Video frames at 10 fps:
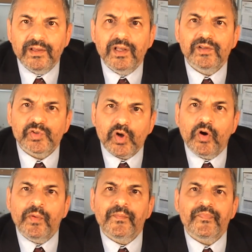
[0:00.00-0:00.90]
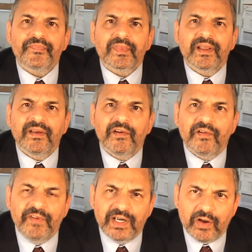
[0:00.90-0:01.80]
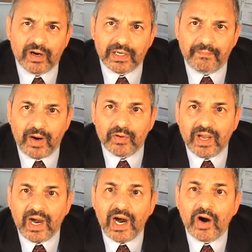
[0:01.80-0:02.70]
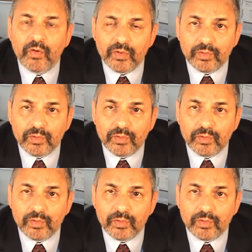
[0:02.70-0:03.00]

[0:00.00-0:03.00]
So we talked about how